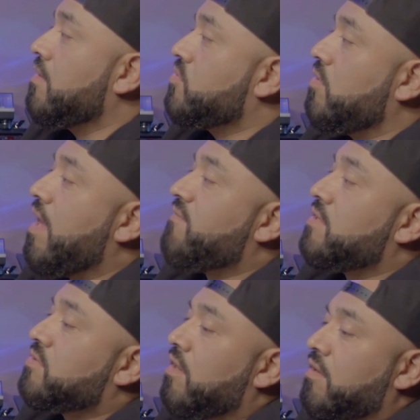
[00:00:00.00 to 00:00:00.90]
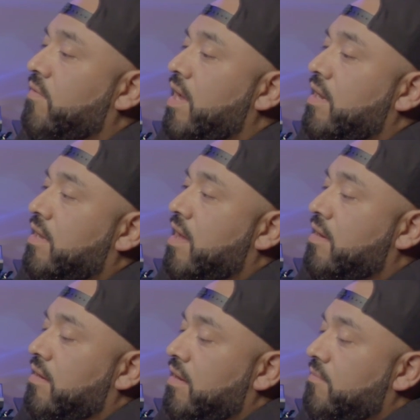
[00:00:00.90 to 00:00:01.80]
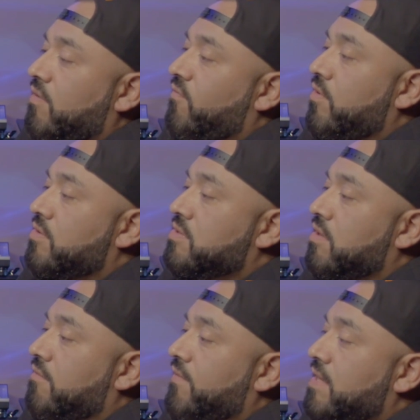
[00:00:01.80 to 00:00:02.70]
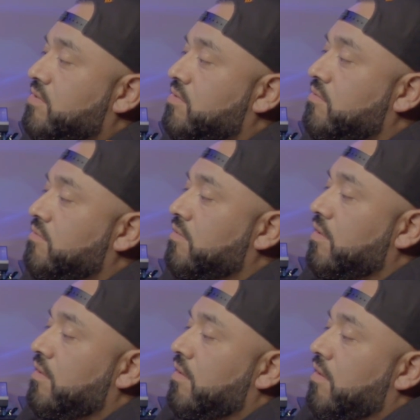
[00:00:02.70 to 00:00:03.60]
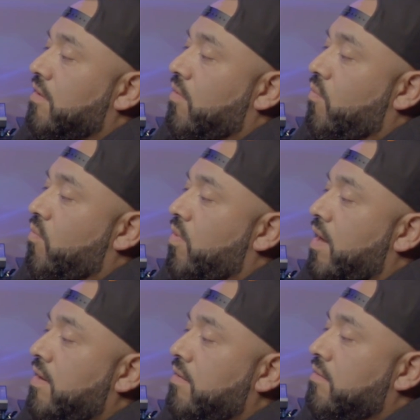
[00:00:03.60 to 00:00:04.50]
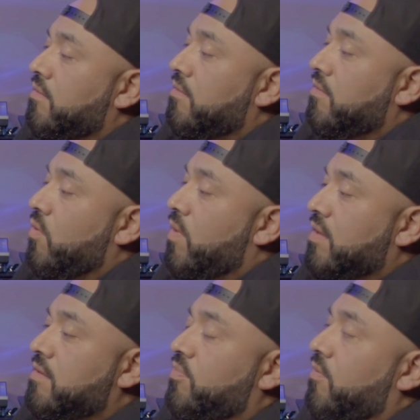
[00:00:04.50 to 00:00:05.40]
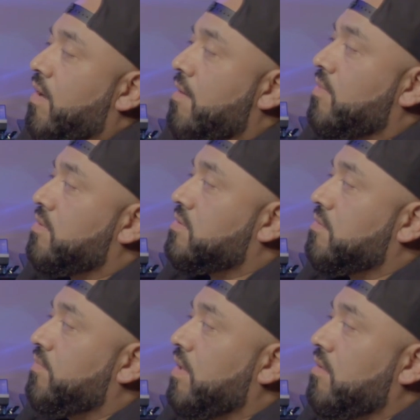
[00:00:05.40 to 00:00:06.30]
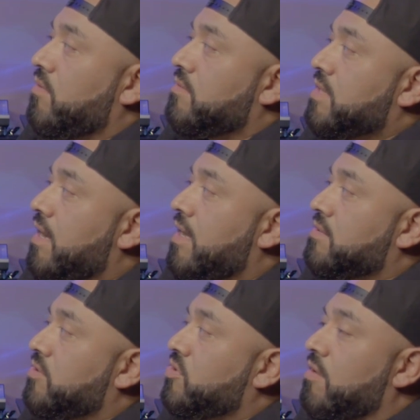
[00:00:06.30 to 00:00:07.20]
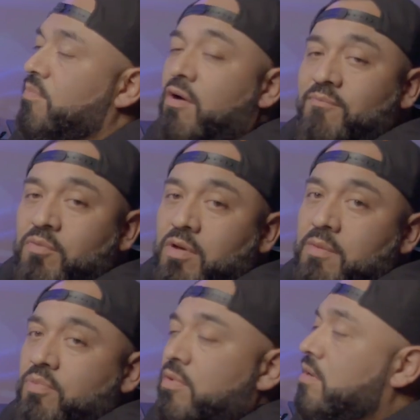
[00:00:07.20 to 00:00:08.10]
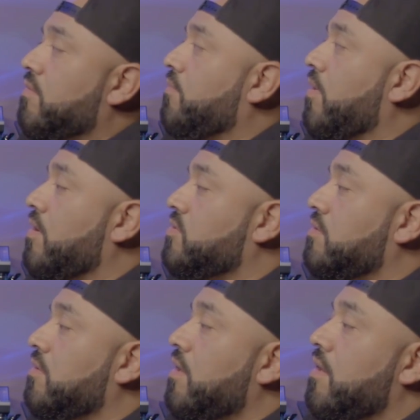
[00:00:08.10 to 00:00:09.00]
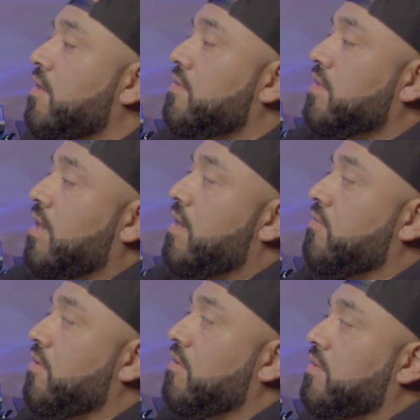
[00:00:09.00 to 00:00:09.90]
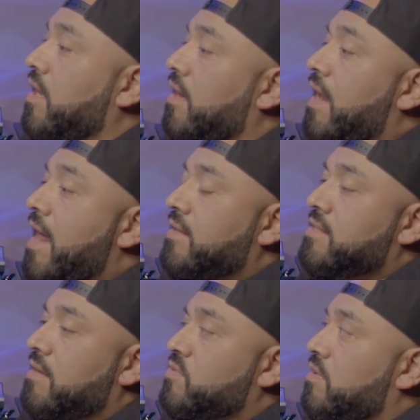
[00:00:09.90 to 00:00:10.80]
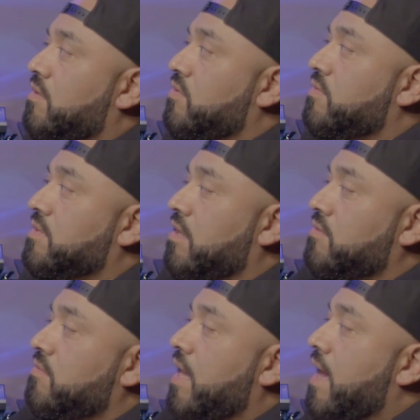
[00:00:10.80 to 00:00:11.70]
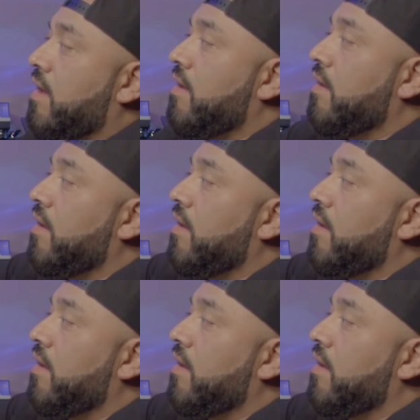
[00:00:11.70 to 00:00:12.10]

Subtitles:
So you have to start creating kind of limits for yourself as to what you want the parameters to be, and use that as a jump off point, a point of departure to kind of do your thing. A lot of times what I'll do is I'll do that.